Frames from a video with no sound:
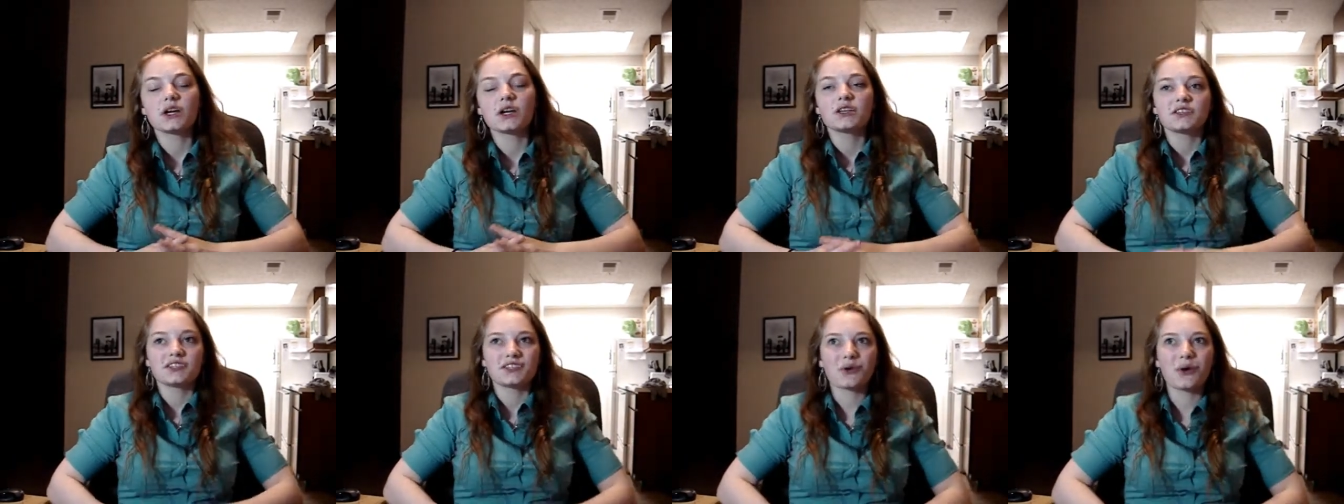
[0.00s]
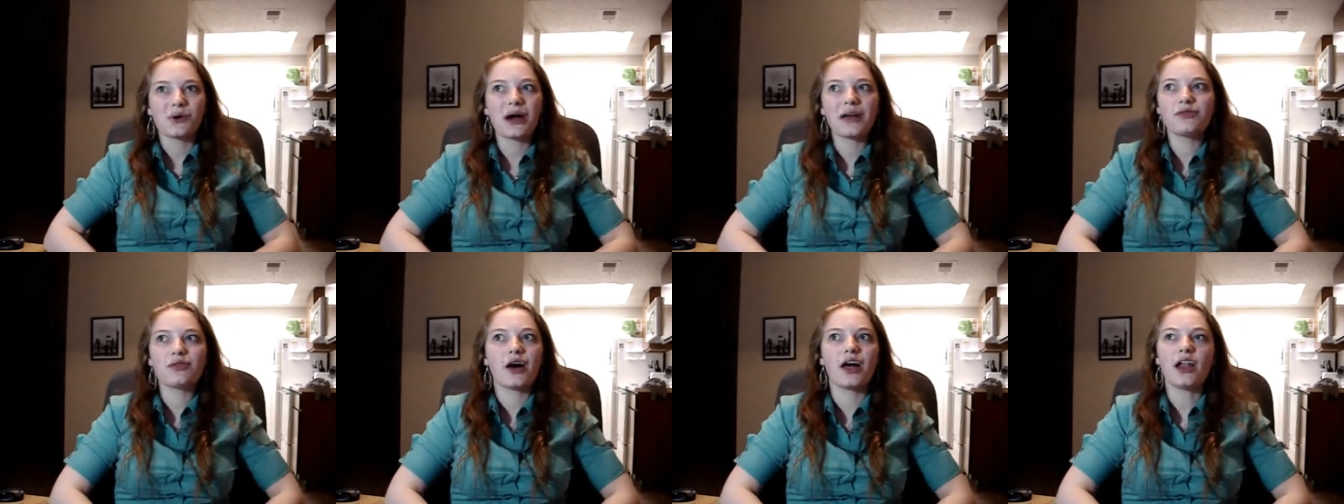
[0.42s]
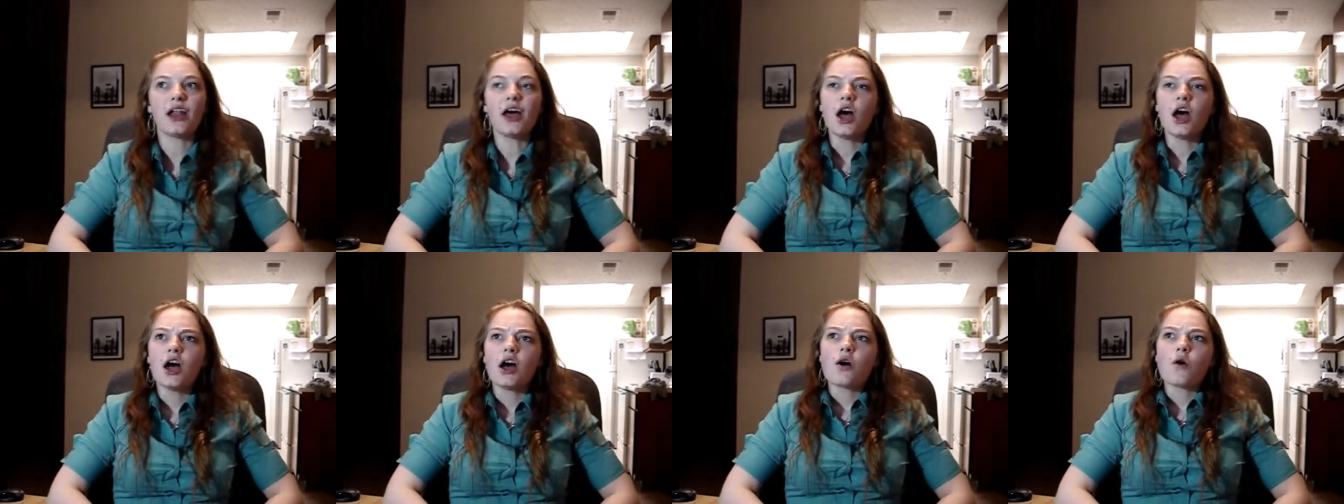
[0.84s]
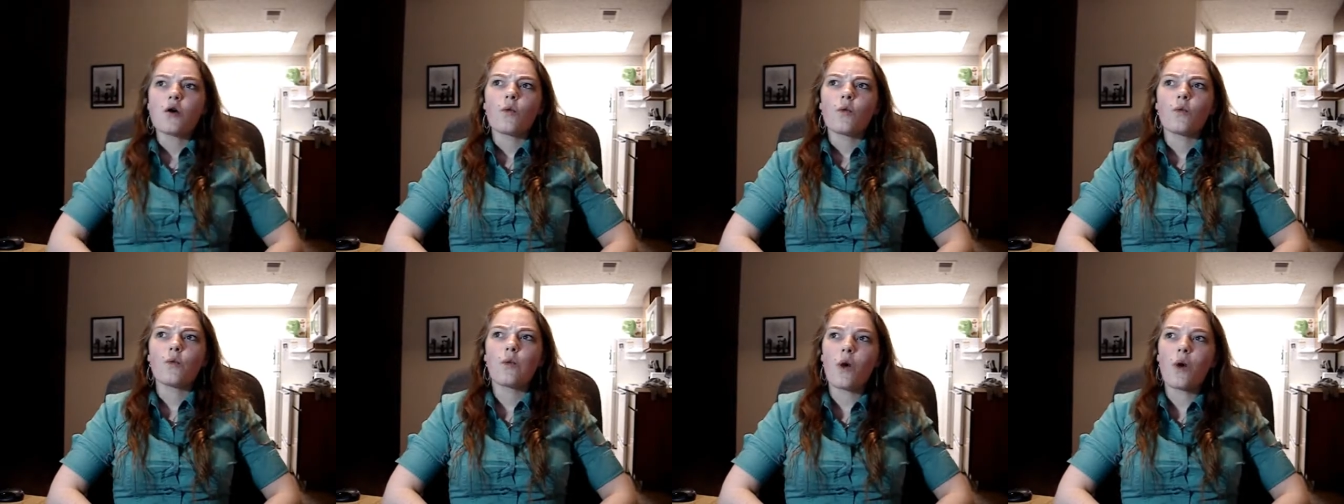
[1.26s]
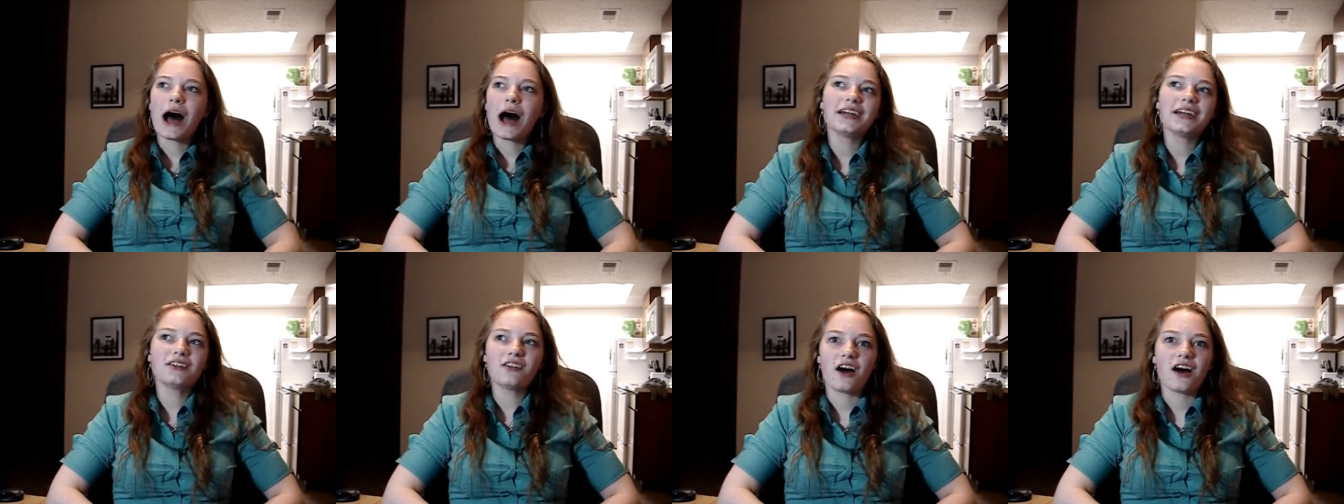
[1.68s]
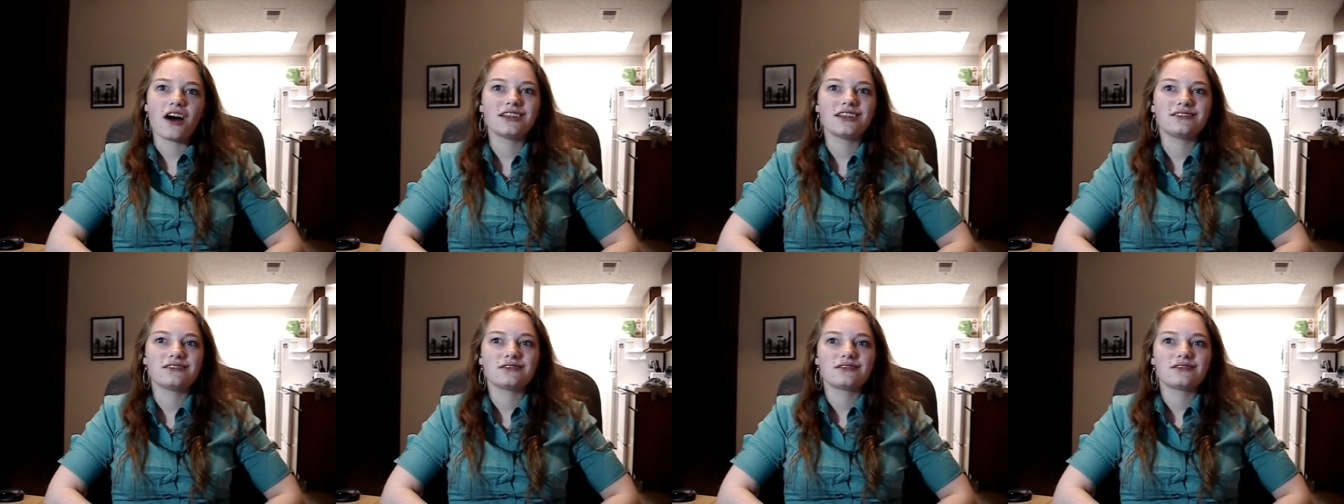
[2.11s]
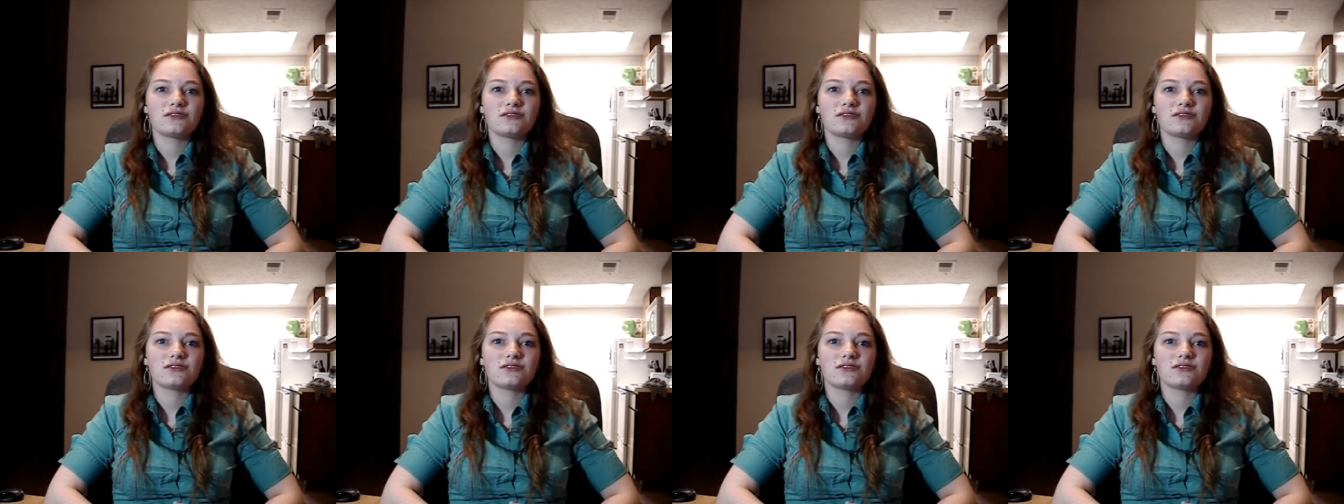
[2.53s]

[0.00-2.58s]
So I thought, why not